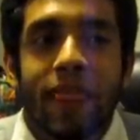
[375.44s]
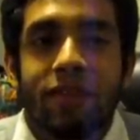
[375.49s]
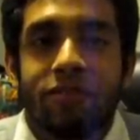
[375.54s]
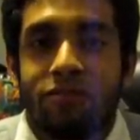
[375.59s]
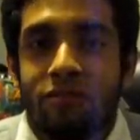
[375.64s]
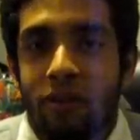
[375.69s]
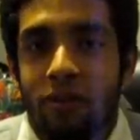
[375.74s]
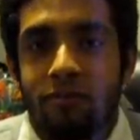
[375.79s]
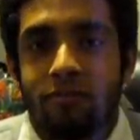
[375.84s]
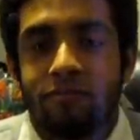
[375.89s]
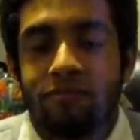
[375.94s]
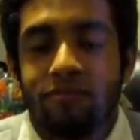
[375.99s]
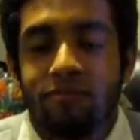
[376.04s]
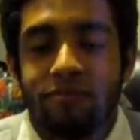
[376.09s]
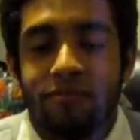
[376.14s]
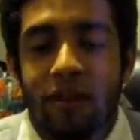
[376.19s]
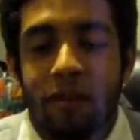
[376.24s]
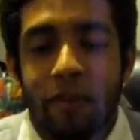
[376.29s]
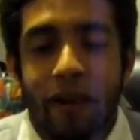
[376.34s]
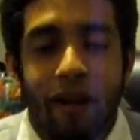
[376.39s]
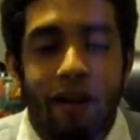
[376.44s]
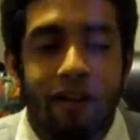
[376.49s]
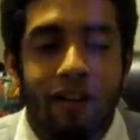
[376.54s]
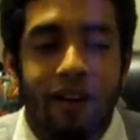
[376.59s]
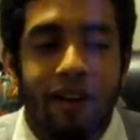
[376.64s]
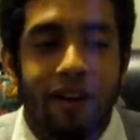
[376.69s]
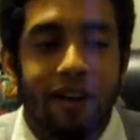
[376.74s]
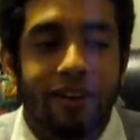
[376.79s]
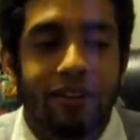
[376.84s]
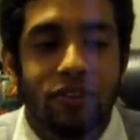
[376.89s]
from
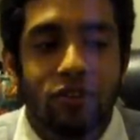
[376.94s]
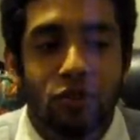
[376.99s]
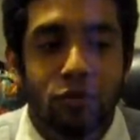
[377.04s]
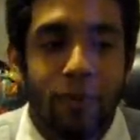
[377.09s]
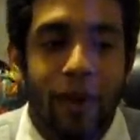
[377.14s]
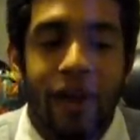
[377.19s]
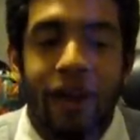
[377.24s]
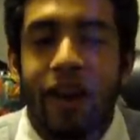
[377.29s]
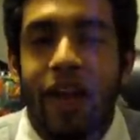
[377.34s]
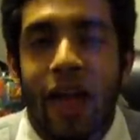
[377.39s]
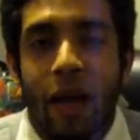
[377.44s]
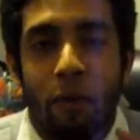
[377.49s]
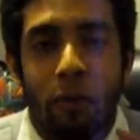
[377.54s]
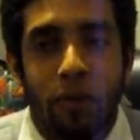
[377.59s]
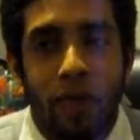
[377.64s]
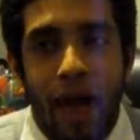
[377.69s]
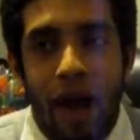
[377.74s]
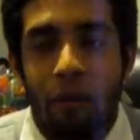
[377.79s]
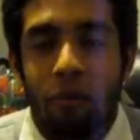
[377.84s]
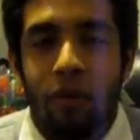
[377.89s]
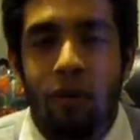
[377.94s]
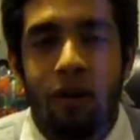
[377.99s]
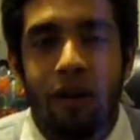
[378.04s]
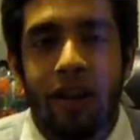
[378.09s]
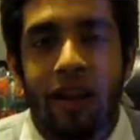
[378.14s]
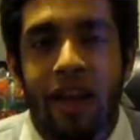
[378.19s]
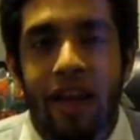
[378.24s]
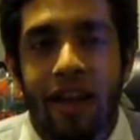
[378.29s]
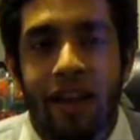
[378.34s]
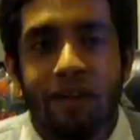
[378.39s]
America to Japan. It will not
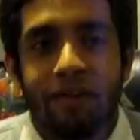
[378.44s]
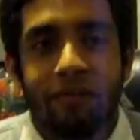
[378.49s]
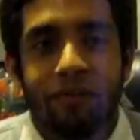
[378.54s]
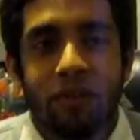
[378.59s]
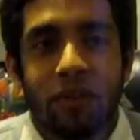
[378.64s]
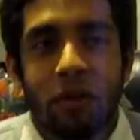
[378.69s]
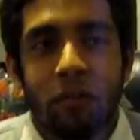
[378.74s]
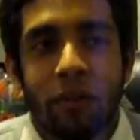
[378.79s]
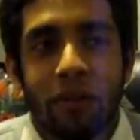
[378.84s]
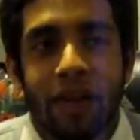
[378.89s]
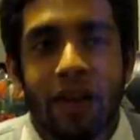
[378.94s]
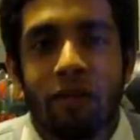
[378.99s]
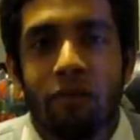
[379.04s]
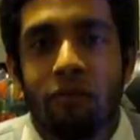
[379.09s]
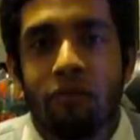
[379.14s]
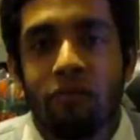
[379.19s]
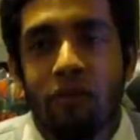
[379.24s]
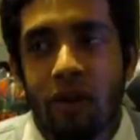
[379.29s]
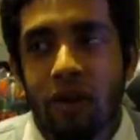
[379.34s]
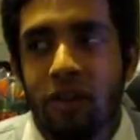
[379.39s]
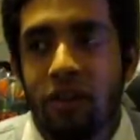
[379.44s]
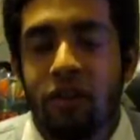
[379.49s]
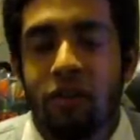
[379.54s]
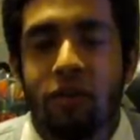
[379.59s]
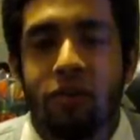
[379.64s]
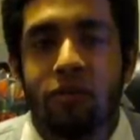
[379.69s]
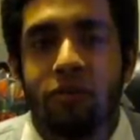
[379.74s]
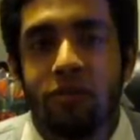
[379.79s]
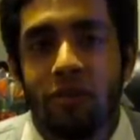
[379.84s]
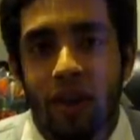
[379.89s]
work. They'll be like, fuck
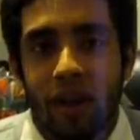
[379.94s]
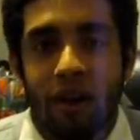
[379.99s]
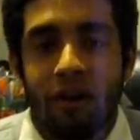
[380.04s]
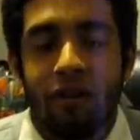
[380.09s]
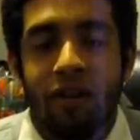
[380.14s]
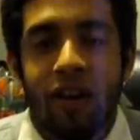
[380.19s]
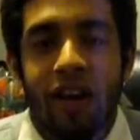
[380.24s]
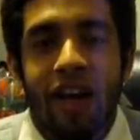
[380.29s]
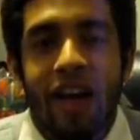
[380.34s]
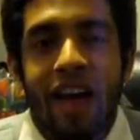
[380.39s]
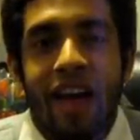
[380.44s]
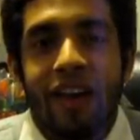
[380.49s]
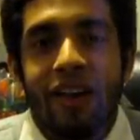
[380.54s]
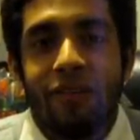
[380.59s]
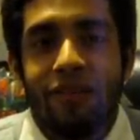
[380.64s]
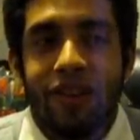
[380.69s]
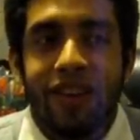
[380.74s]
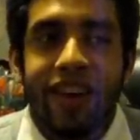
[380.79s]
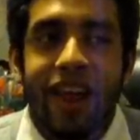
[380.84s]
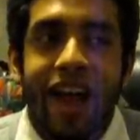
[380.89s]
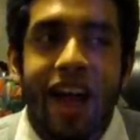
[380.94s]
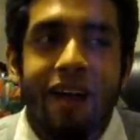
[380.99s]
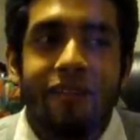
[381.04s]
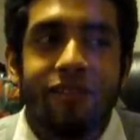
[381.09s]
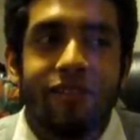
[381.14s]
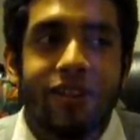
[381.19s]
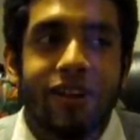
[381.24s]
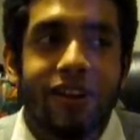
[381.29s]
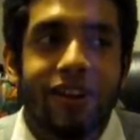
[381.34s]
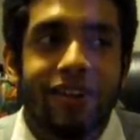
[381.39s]
you, no. You need to
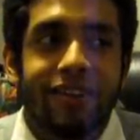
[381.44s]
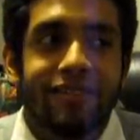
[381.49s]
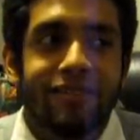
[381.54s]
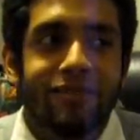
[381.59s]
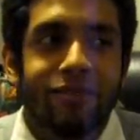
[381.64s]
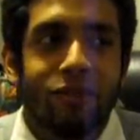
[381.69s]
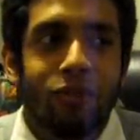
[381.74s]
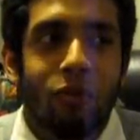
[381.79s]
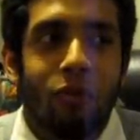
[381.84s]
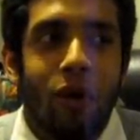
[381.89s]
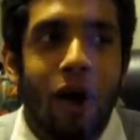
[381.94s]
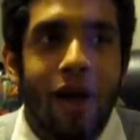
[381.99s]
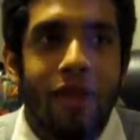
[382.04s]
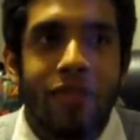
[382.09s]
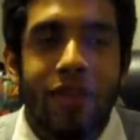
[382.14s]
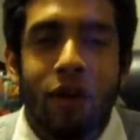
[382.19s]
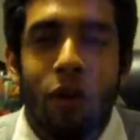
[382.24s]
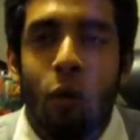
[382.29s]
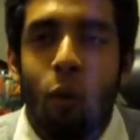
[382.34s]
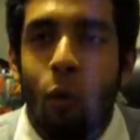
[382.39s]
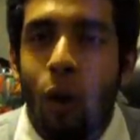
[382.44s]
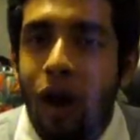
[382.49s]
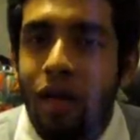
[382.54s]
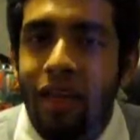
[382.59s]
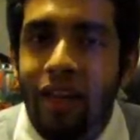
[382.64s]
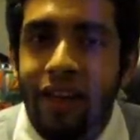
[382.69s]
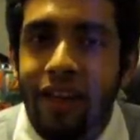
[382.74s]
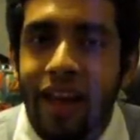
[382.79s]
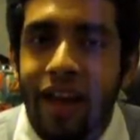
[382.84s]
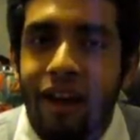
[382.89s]
have I think a
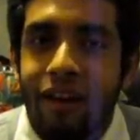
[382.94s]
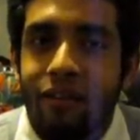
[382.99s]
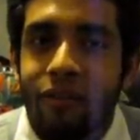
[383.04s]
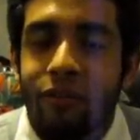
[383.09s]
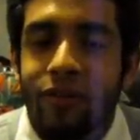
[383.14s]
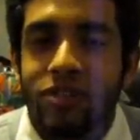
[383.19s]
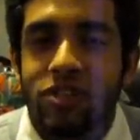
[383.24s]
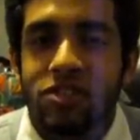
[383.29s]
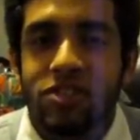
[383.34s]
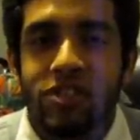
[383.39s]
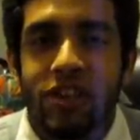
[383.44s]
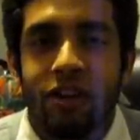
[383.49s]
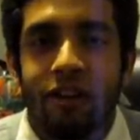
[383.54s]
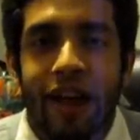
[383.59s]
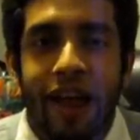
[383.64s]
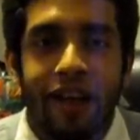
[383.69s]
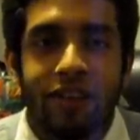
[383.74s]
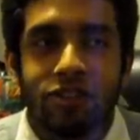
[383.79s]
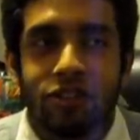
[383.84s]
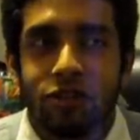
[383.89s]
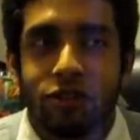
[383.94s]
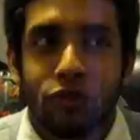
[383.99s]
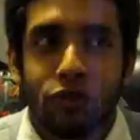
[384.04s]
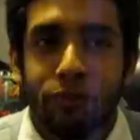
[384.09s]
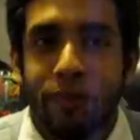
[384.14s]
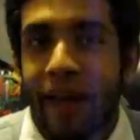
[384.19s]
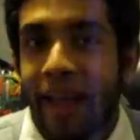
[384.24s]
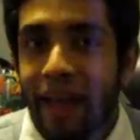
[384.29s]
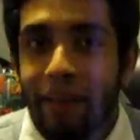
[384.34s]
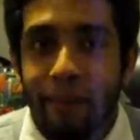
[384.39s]
wallet account, which is their answer
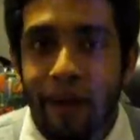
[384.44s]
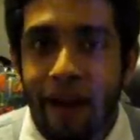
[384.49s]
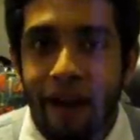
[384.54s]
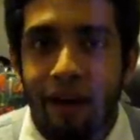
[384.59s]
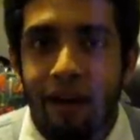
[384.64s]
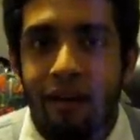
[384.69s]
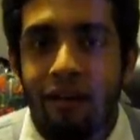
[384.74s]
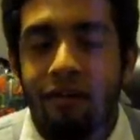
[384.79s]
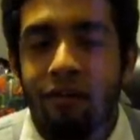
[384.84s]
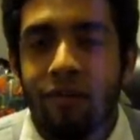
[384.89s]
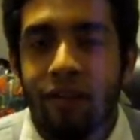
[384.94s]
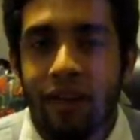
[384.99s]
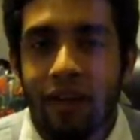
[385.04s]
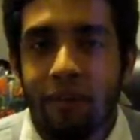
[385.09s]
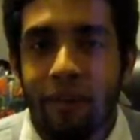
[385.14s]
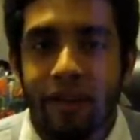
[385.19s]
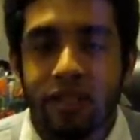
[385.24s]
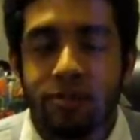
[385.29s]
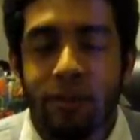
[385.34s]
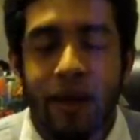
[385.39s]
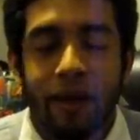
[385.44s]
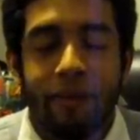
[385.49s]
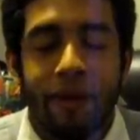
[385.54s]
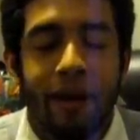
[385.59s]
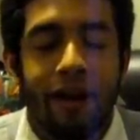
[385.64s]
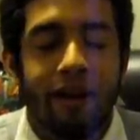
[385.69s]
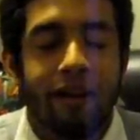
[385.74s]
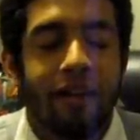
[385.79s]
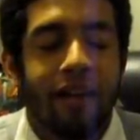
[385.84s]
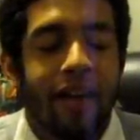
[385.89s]
to PayPal, eBay's
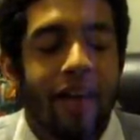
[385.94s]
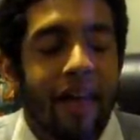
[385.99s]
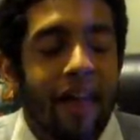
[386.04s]
PayPal,